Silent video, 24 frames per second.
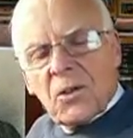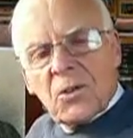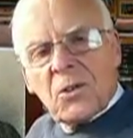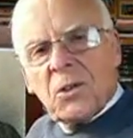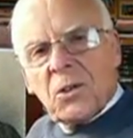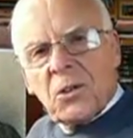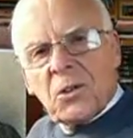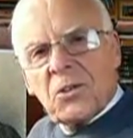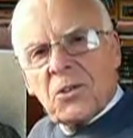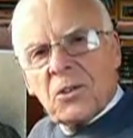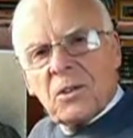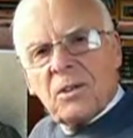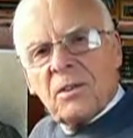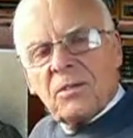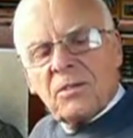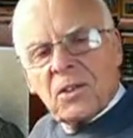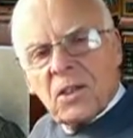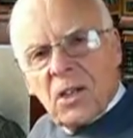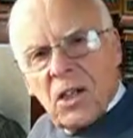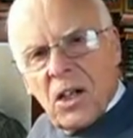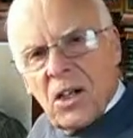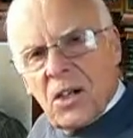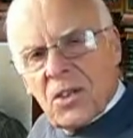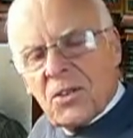a daughter of
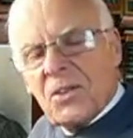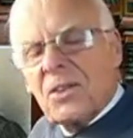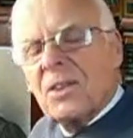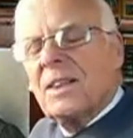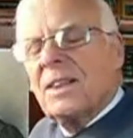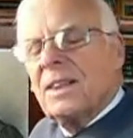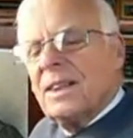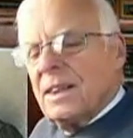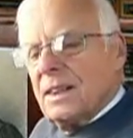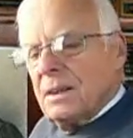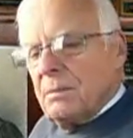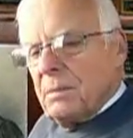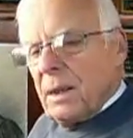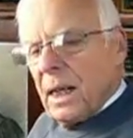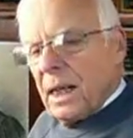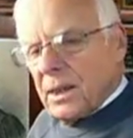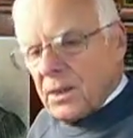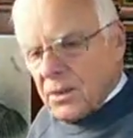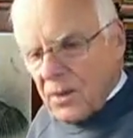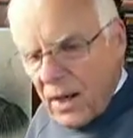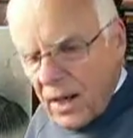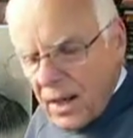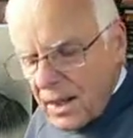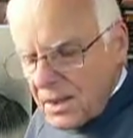God by
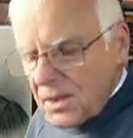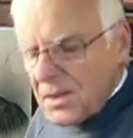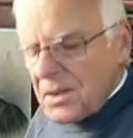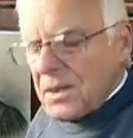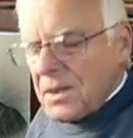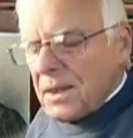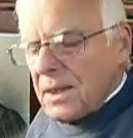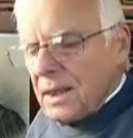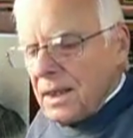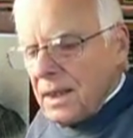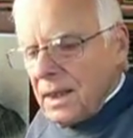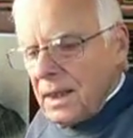grace,